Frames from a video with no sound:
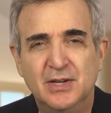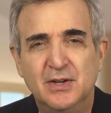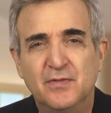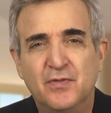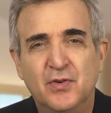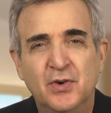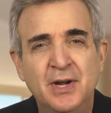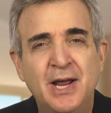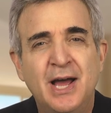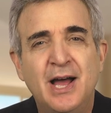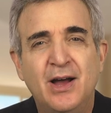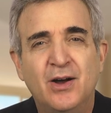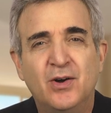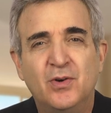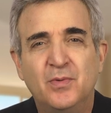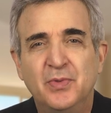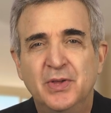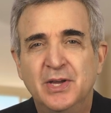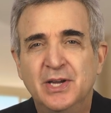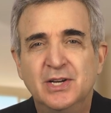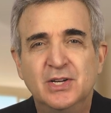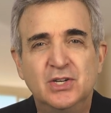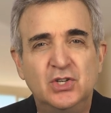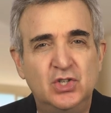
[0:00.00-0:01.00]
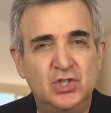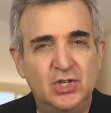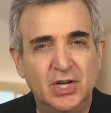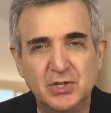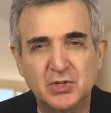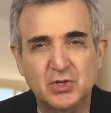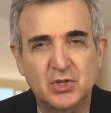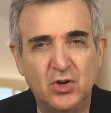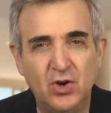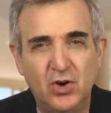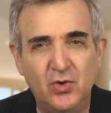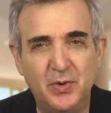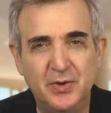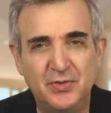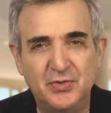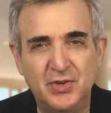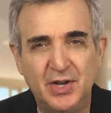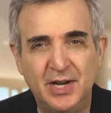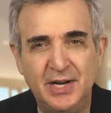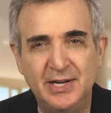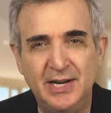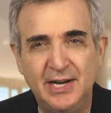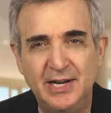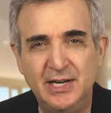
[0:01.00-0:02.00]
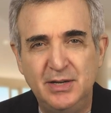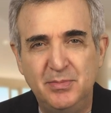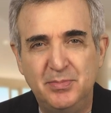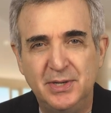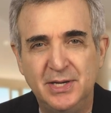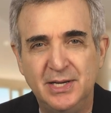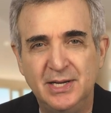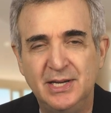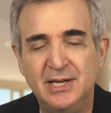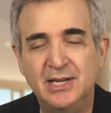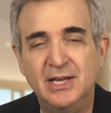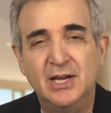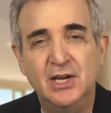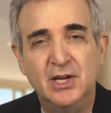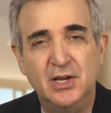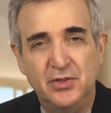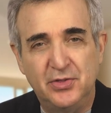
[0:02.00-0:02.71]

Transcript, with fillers: For now, just go with 1080p,